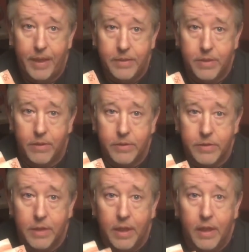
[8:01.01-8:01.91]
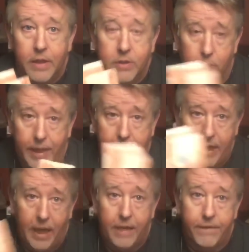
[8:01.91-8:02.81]
pesos, so when I
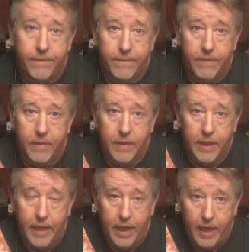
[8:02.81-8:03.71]
get out of the